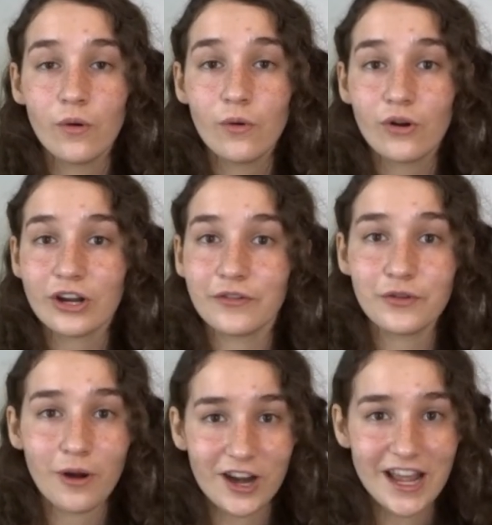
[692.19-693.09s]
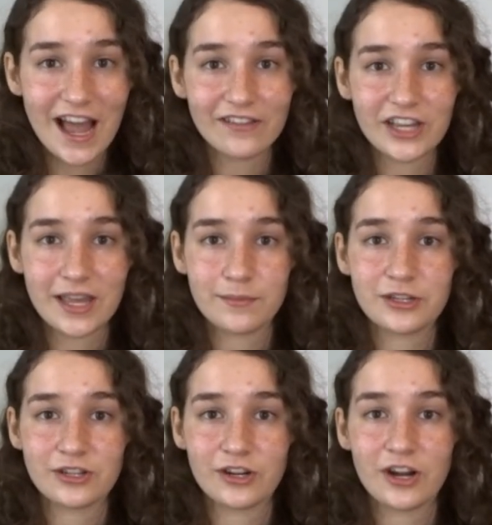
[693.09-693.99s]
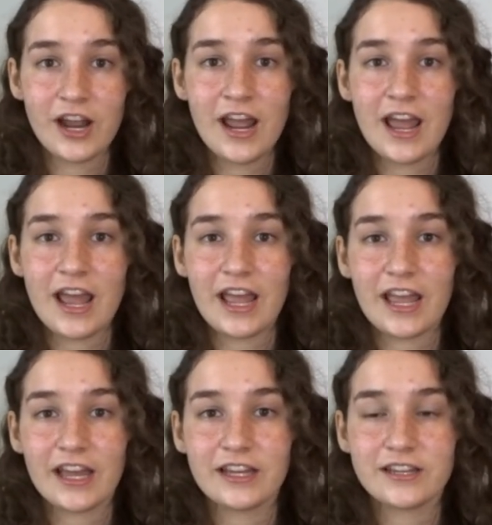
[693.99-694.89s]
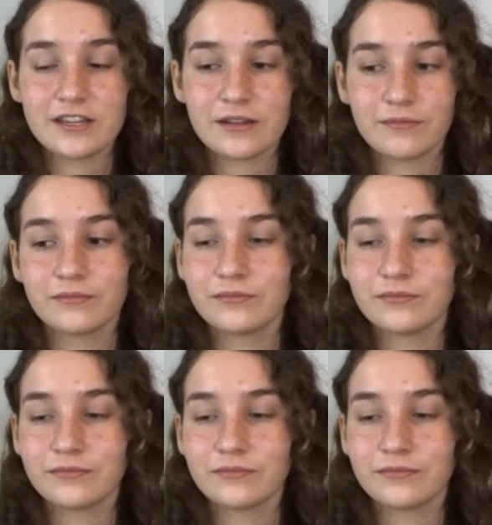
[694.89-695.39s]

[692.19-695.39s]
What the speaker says: or if you already have a hamster and